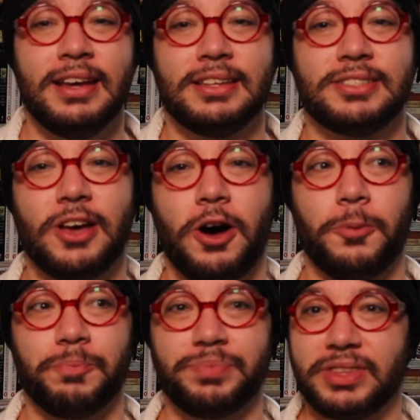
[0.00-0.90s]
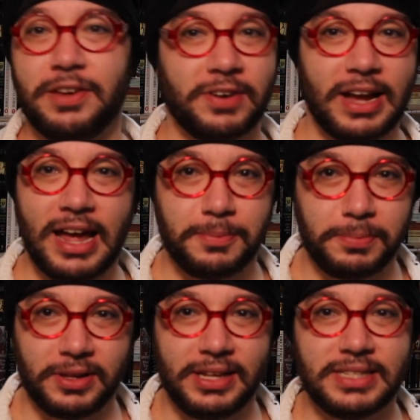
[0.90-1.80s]
So different kind of
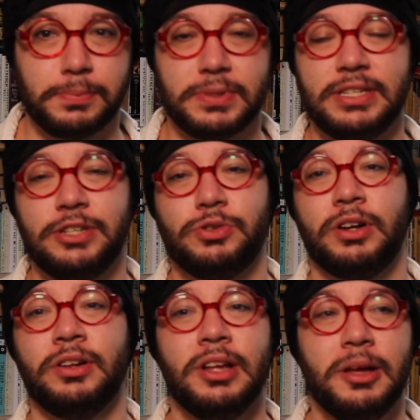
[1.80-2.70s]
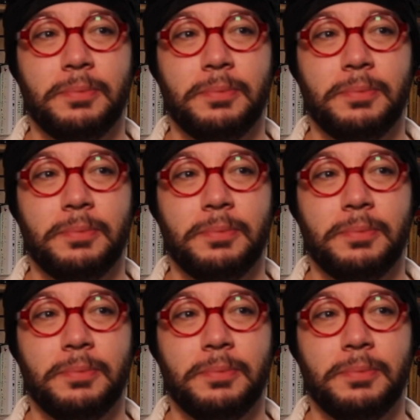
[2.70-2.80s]
police procedural,